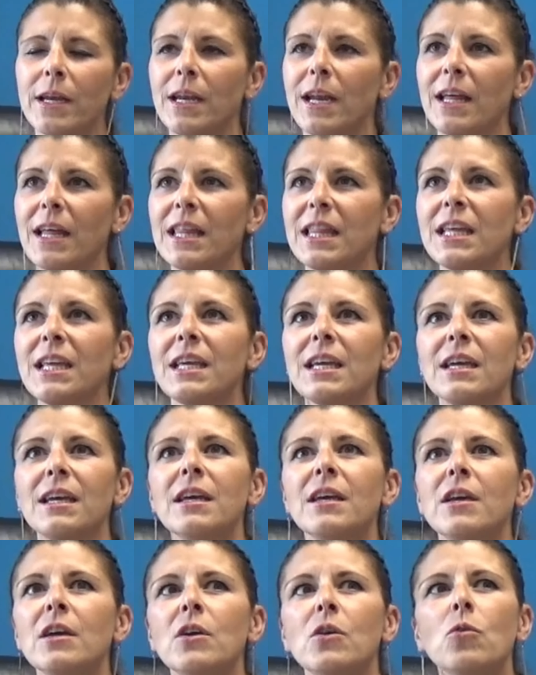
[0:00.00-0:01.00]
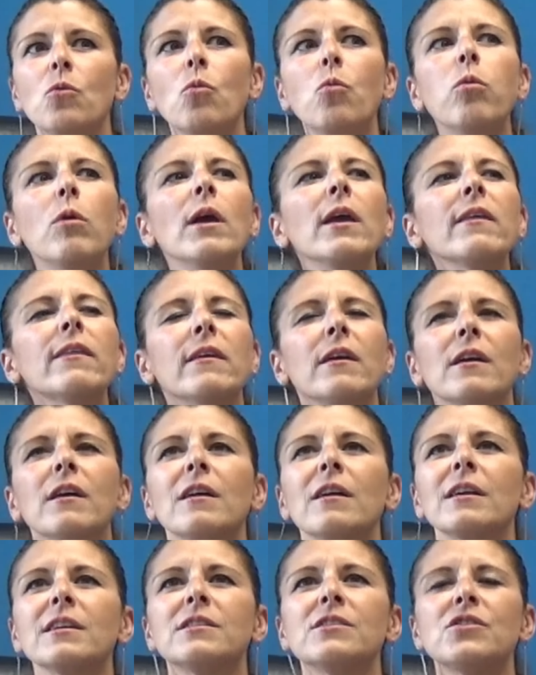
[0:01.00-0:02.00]
And I think with
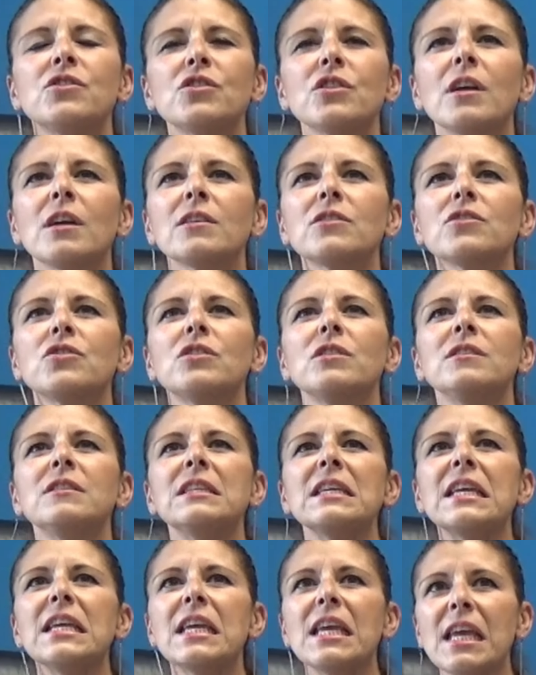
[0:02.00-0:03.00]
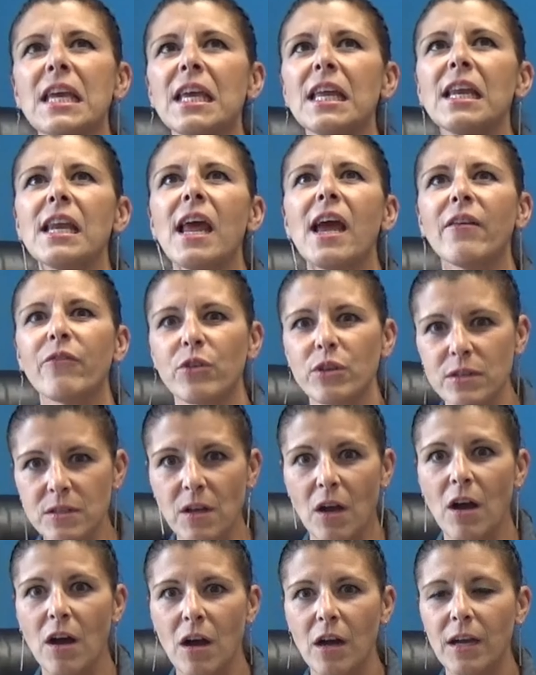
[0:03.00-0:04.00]
her. It's just, she's in every
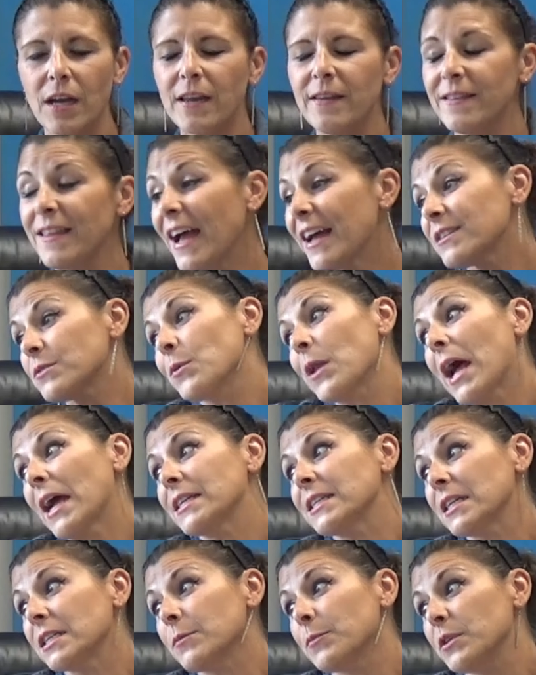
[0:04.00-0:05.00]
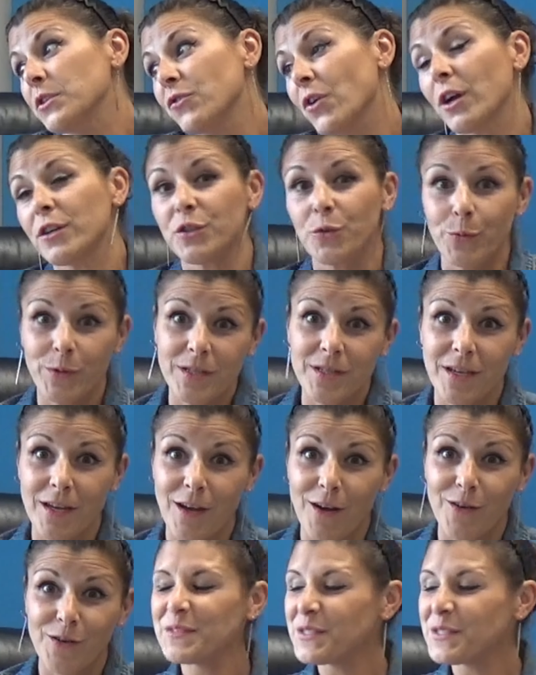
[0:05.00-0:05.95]
song. And that's what I tend to be drawn to with singers.